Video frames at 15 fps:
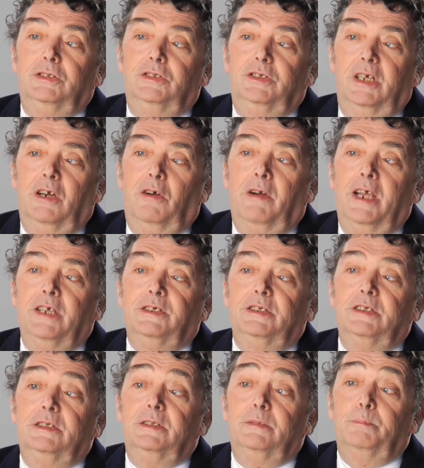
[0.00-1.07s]

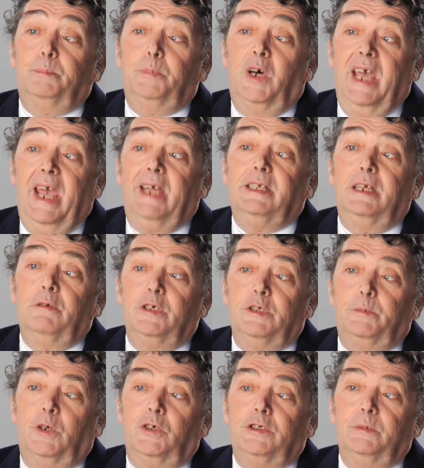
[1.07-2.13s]
generation by acting
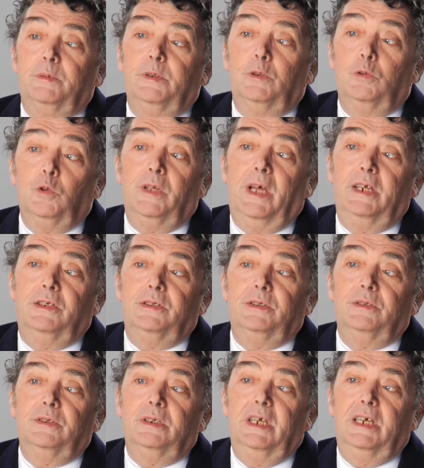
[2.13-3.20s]
responsibly in all they do.
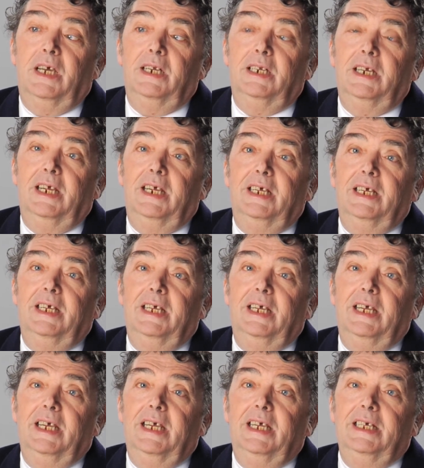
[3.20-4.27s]
And
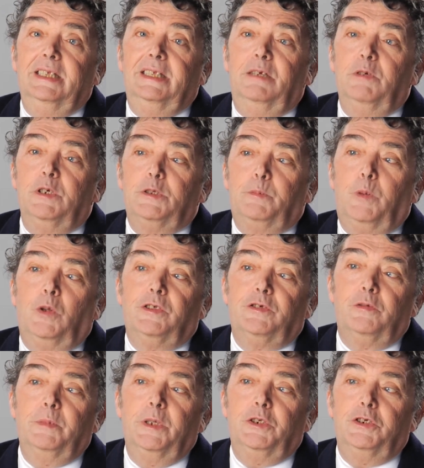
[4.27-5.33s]
the response
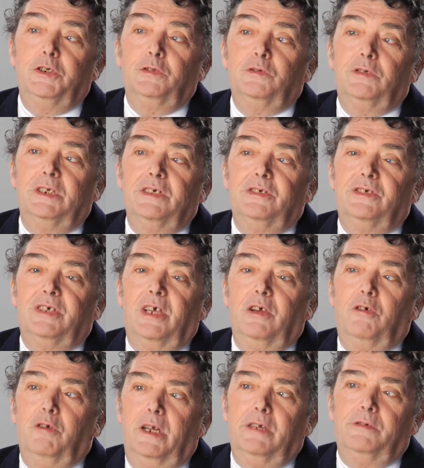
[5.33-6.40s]
from the children is so
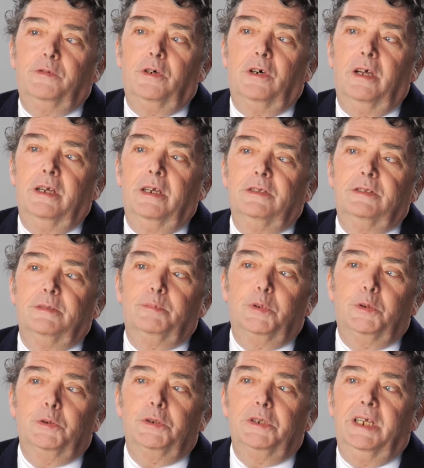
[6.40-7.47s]
gratifying and
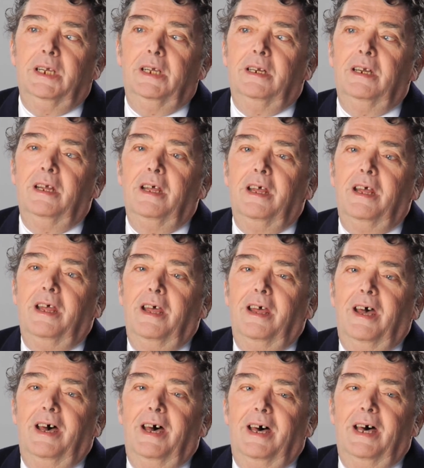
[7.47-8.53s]
supporting and
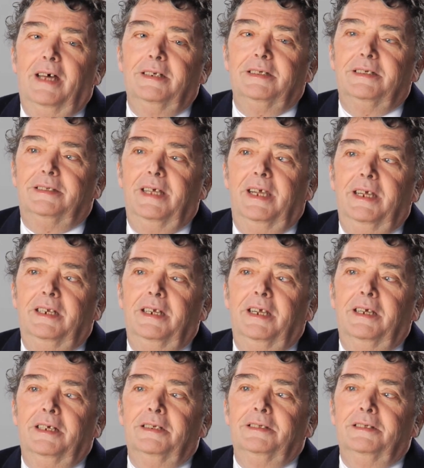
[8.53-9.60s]

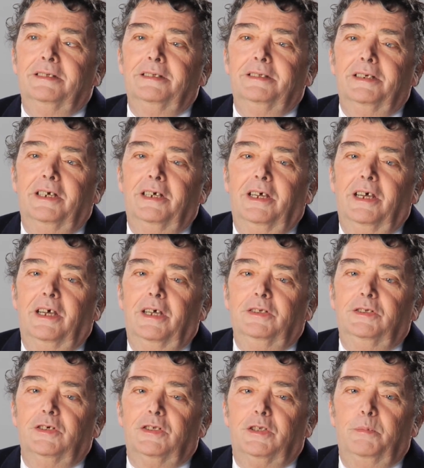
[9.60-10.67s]
understanding, and
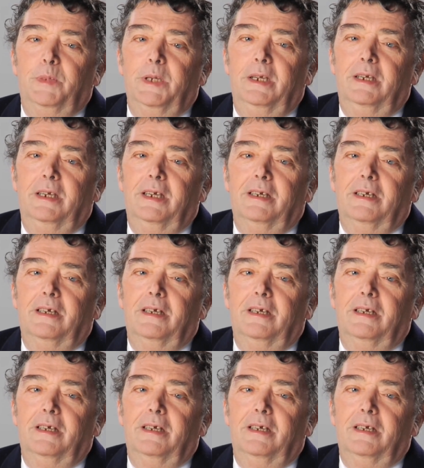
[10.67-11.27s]
just to be,